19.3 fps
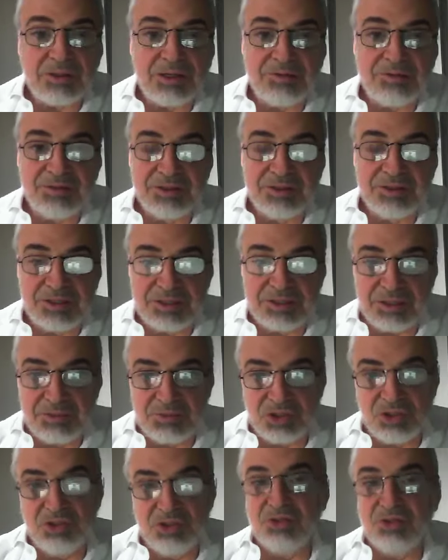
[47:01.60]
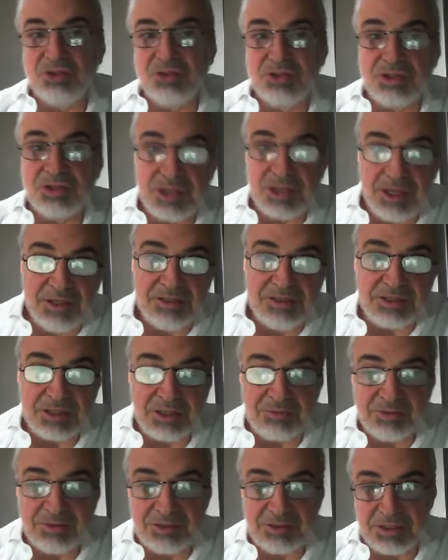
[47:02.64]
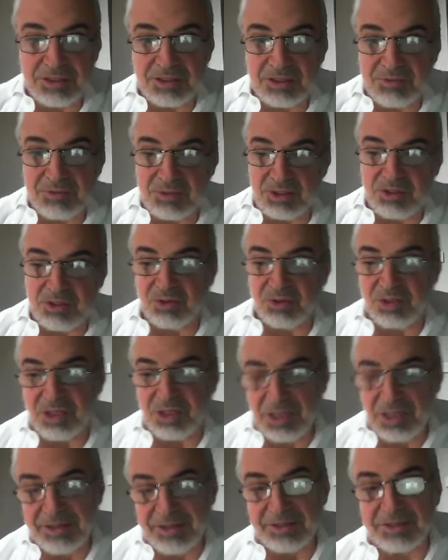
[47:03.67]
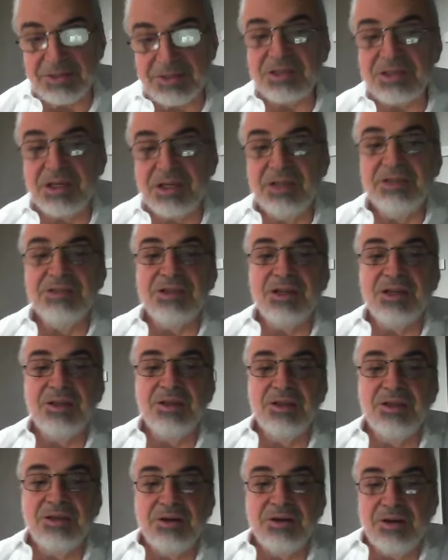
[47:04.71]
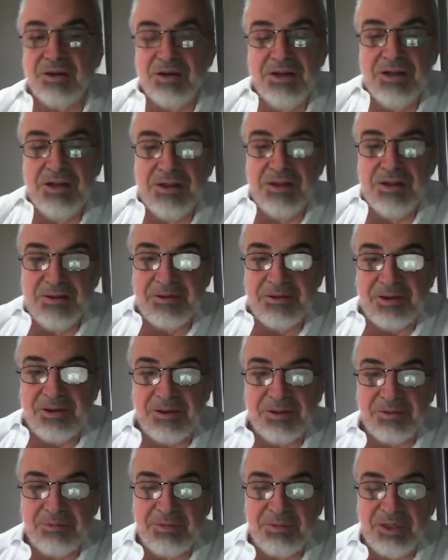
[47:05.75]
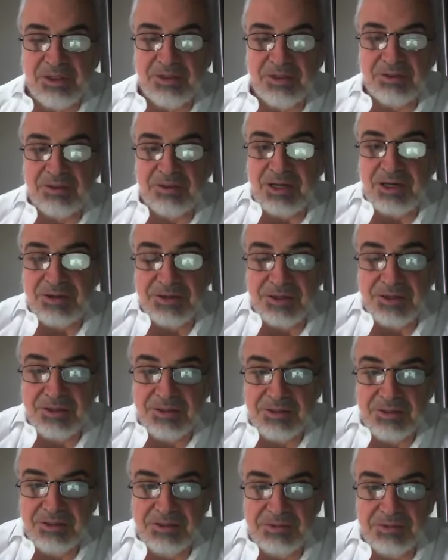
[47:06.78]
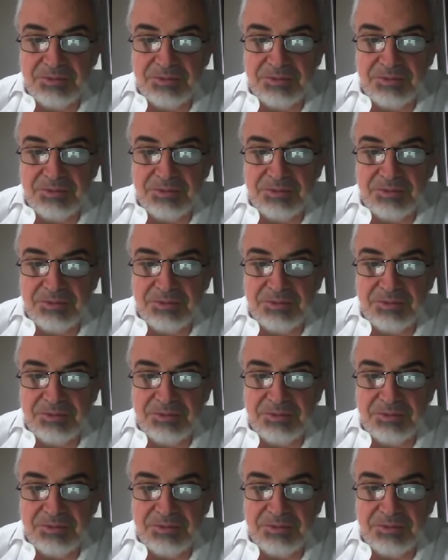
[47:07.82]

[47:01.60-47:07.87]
having systems that you can change, having systems that your client can change, I think are the middle ground here.